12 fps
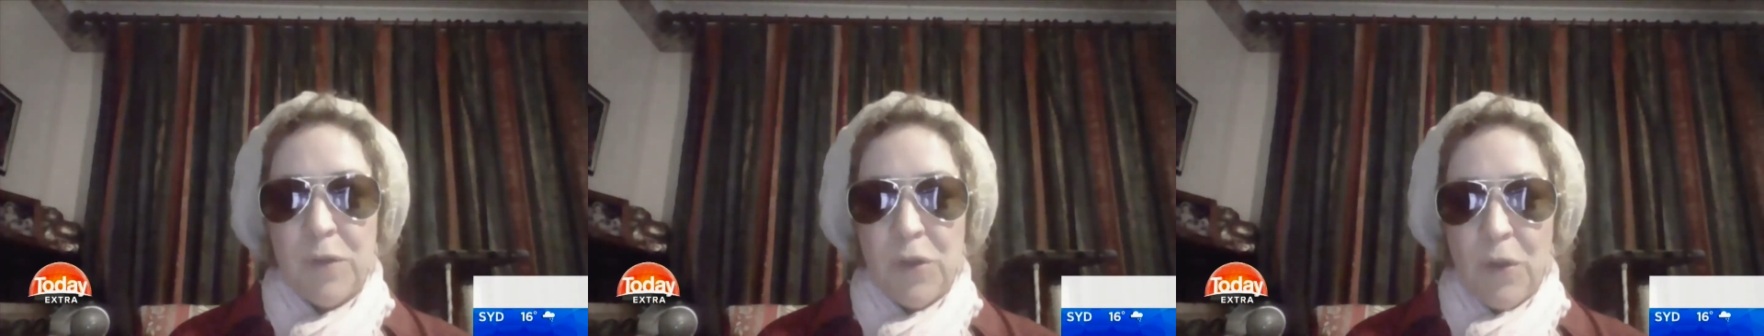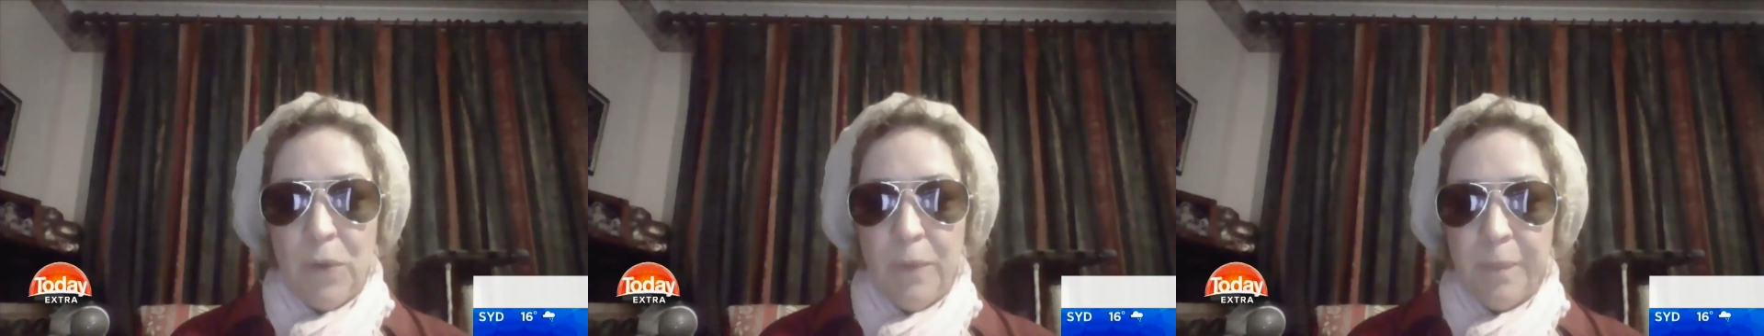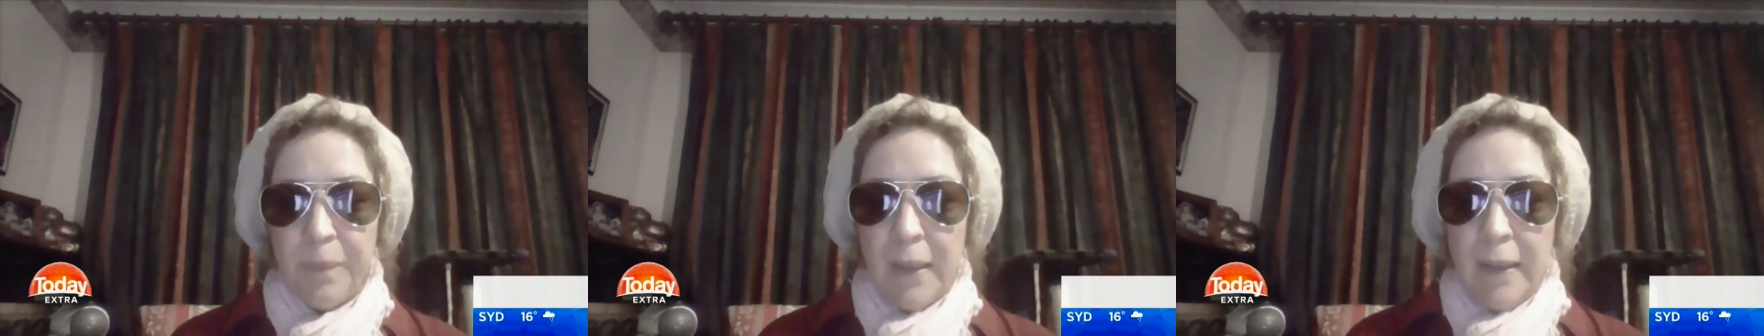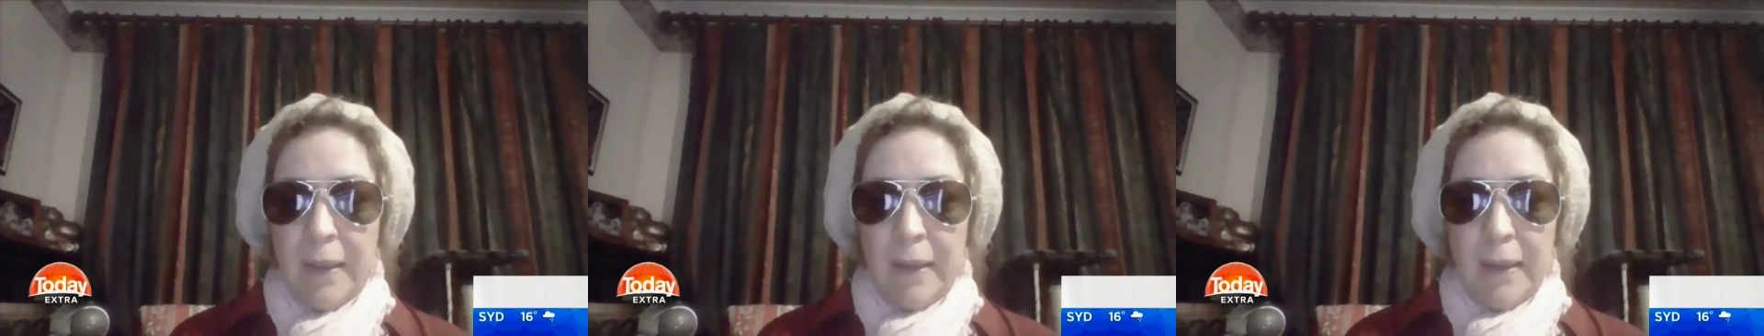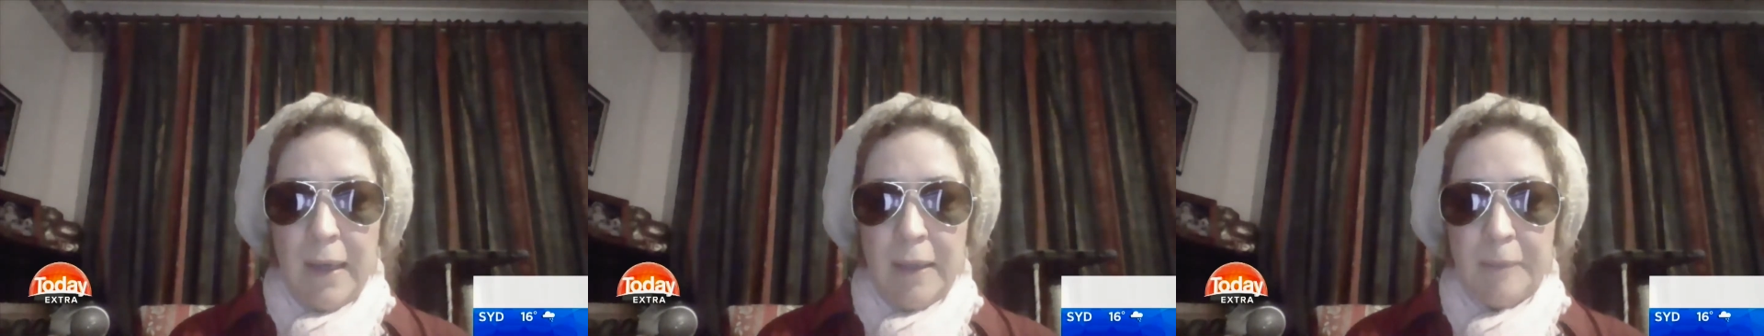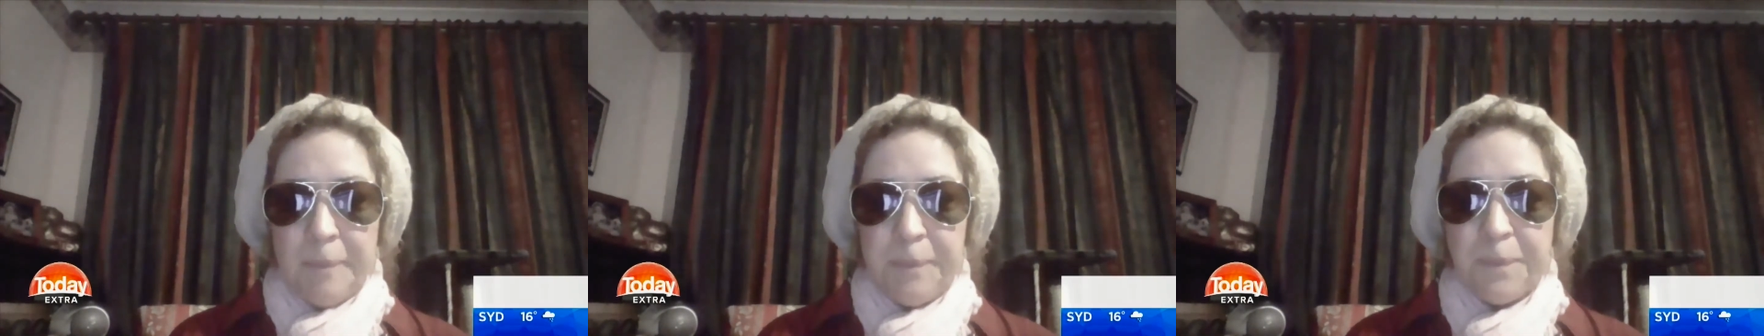So
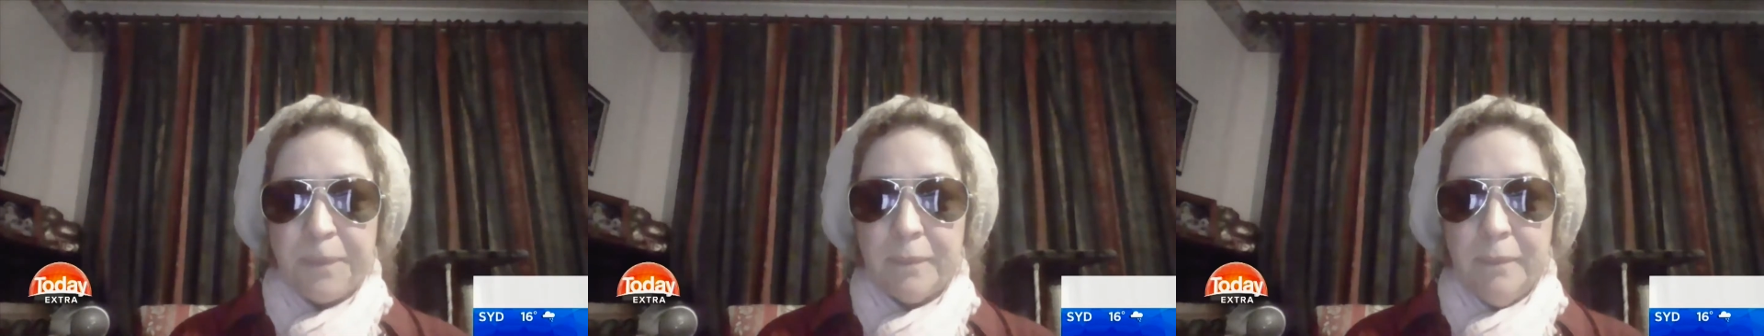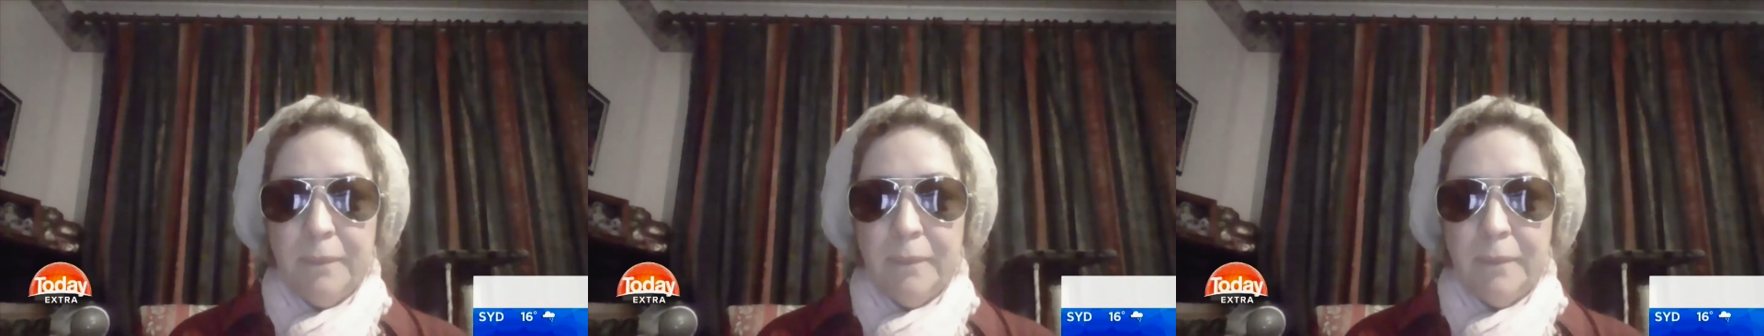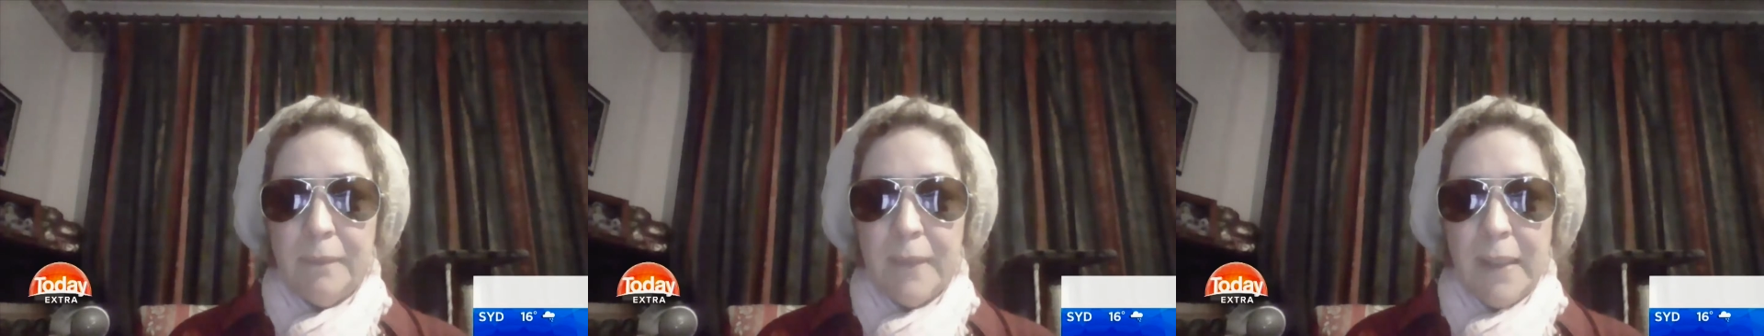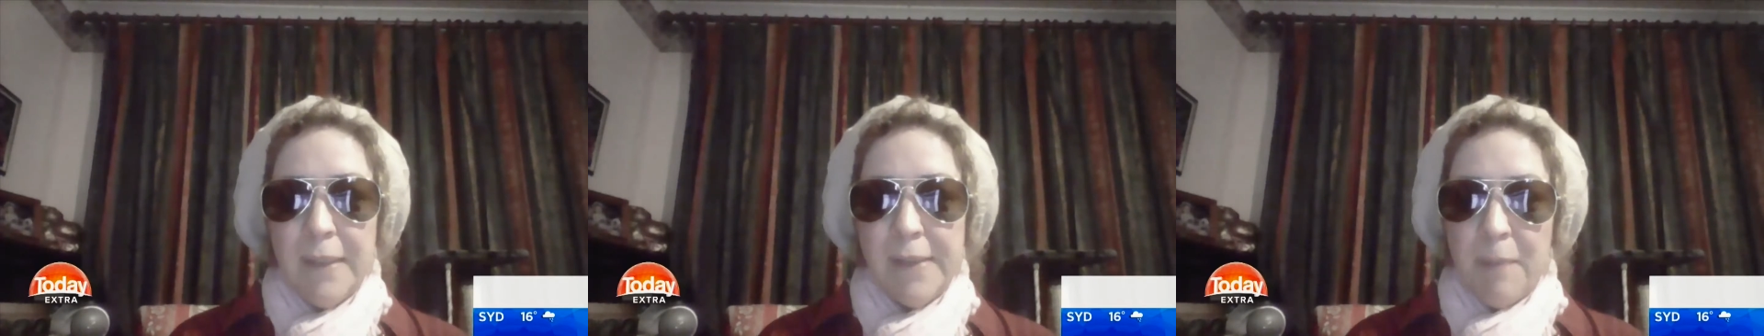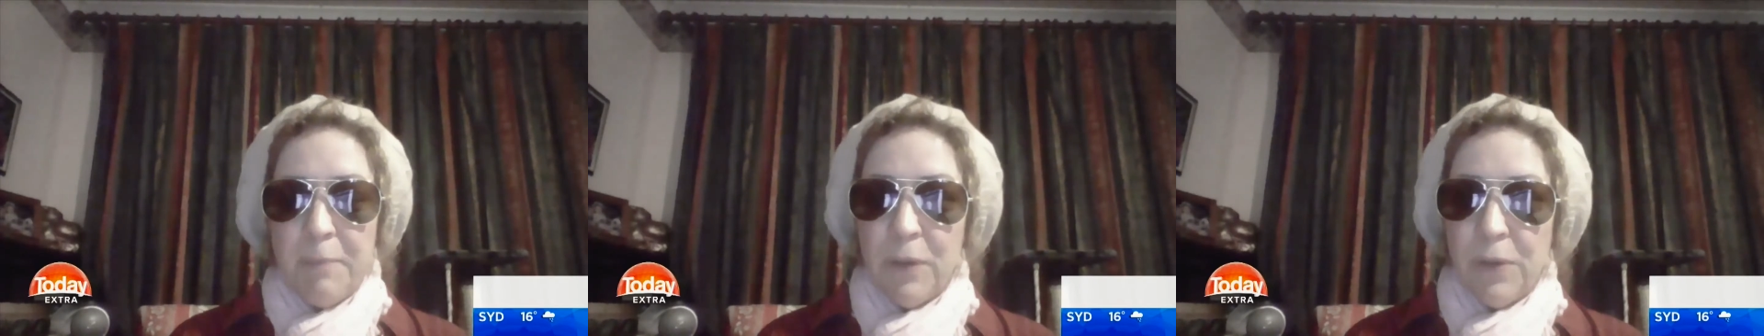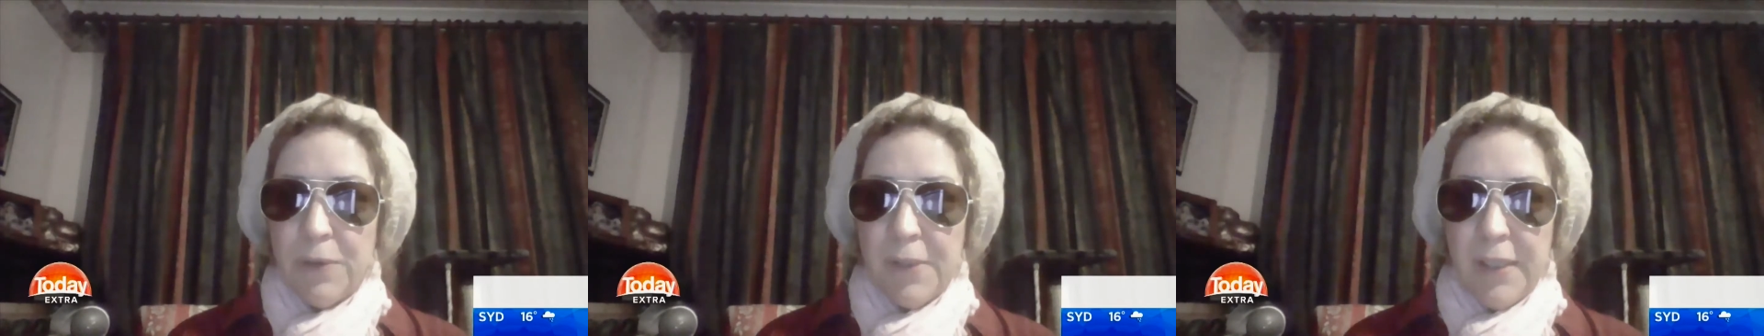um, is that
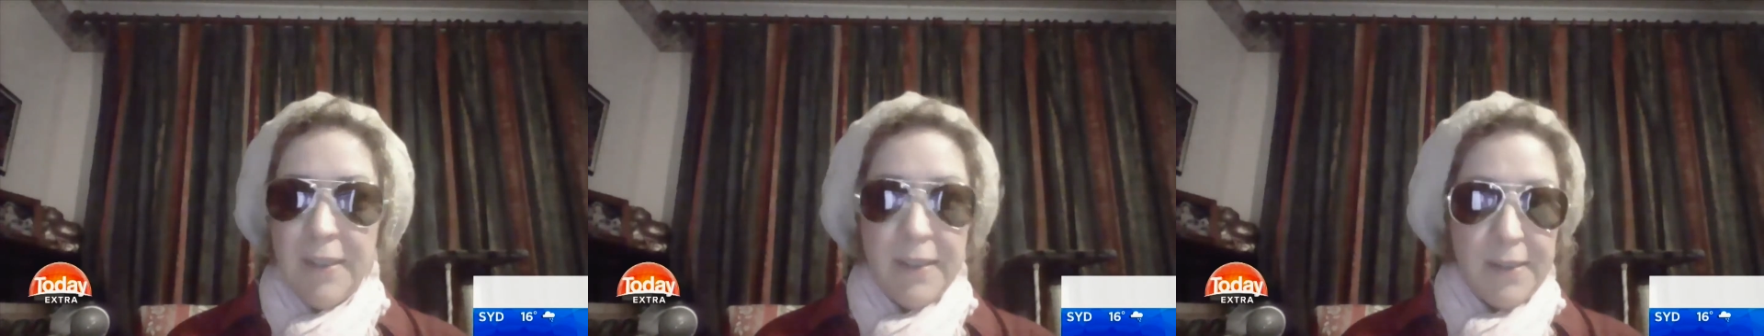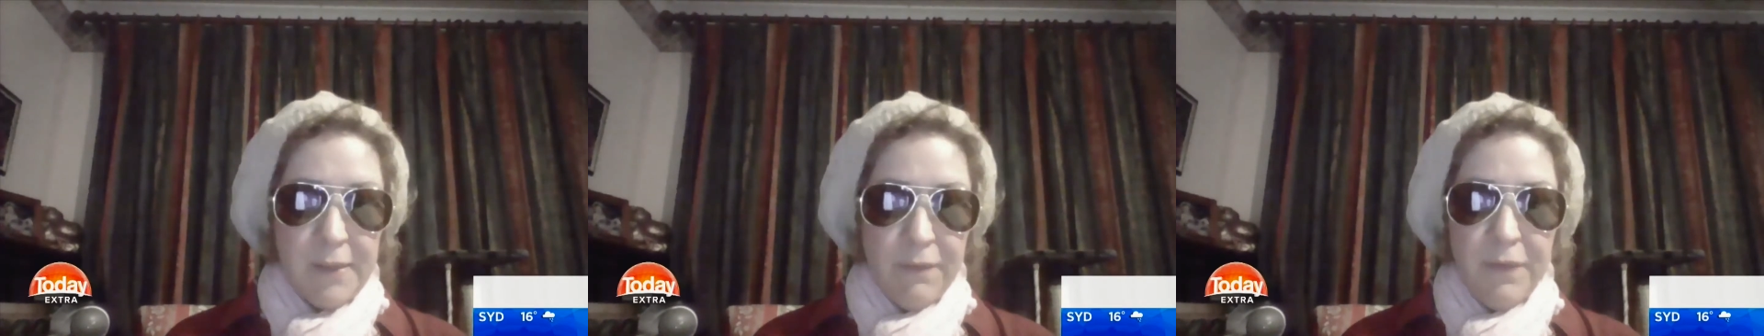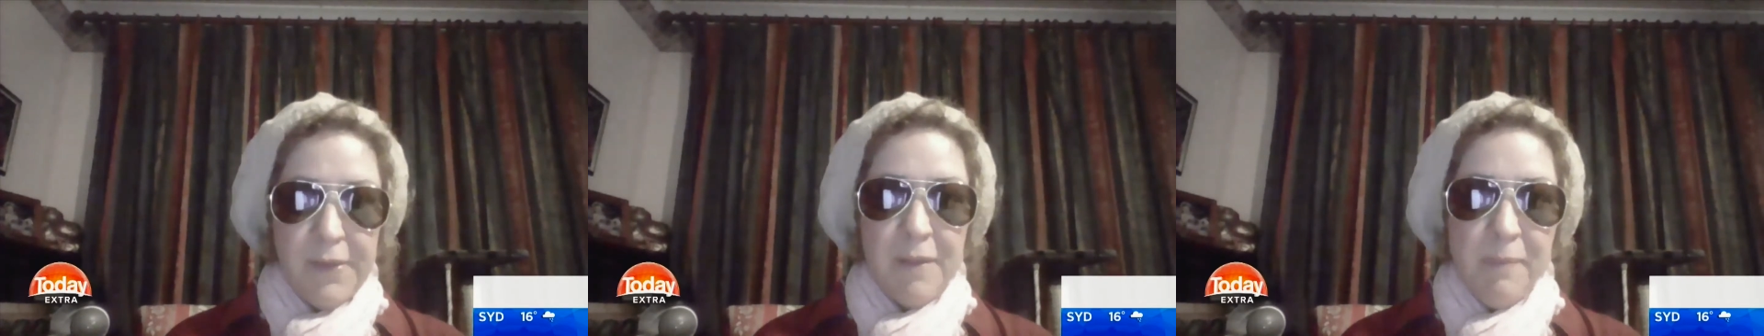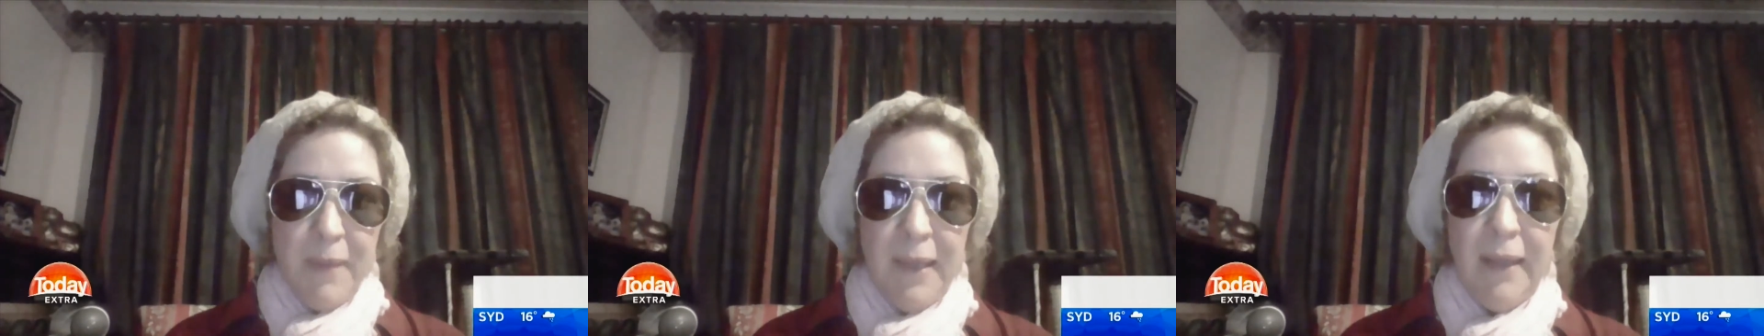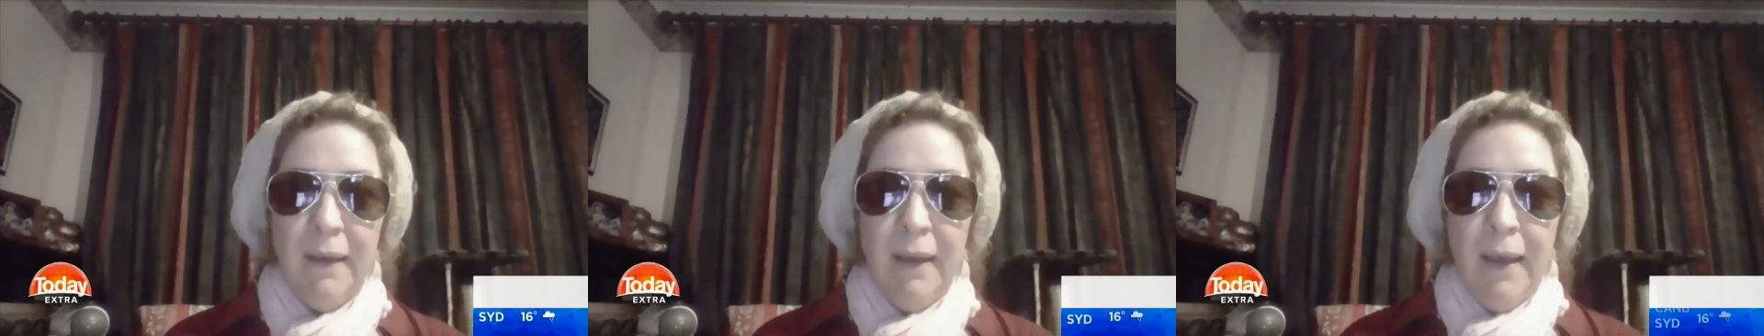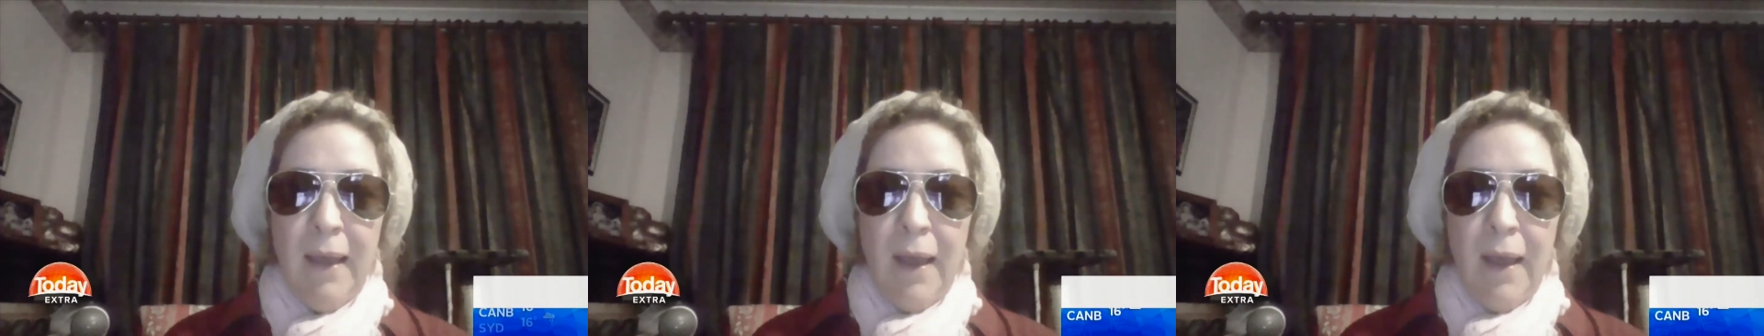because he doesn't visit me